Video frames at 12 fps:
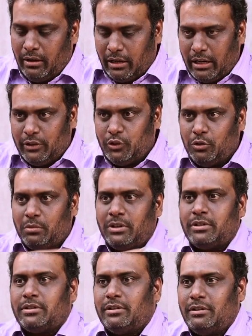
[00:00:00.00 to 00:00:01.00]

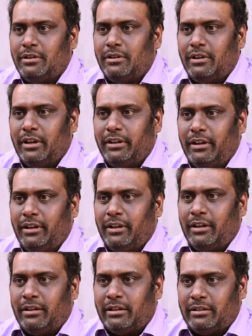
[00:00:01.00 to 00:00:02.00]
Consumers in
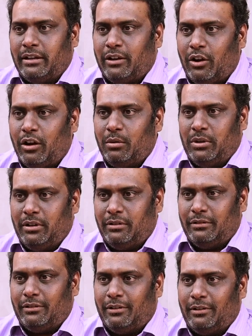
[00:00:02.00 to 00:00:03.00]
India as an economy
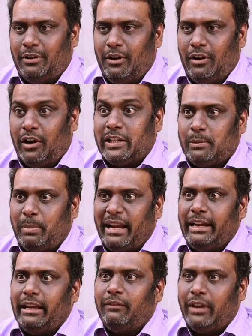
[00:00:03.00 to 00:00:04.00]
are
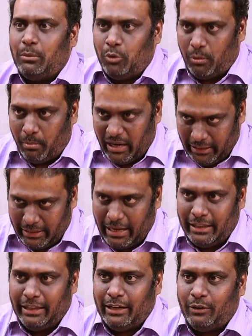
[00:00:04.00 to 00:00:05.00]
spending way more money
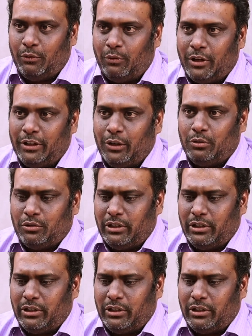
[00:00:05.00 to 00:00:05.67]
than what they could.